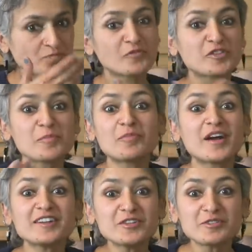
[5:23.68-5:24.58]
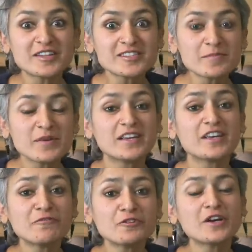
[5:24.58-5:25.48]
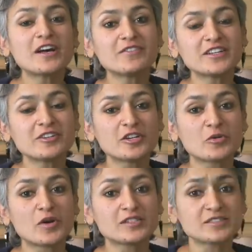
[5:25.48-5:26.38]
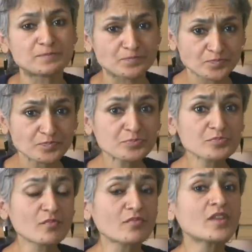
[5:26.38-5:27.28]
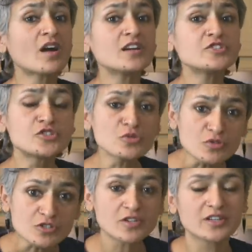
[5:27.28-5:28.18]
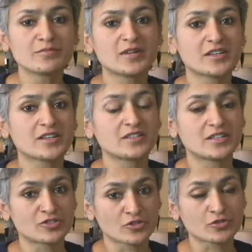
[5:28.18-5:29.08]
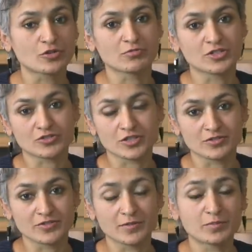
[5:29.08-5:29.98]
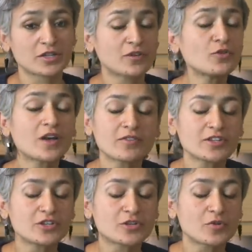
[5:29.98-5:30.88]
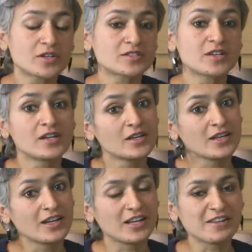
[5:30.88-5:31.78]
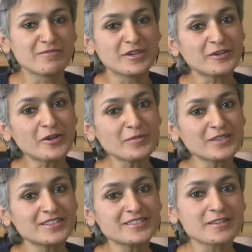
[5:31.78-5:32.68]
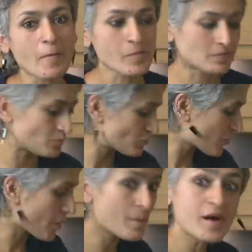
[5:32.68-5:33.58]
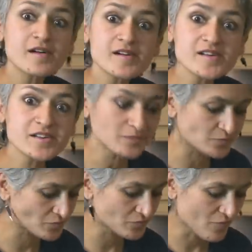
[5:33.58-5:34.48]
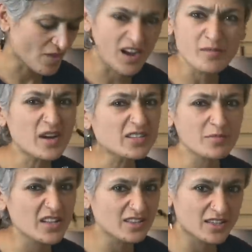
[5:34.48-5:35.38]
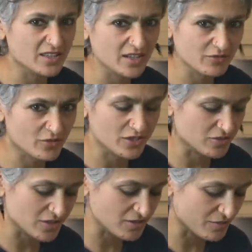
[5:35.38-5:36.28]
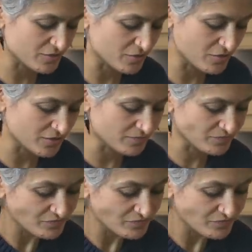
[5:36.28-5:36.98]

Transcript: with a brand new recipe. If you have any requests, I do try and make it. It's not always straight away, but if you have any requests, leave me a comment. Bye. I might make that egg fried rice after all.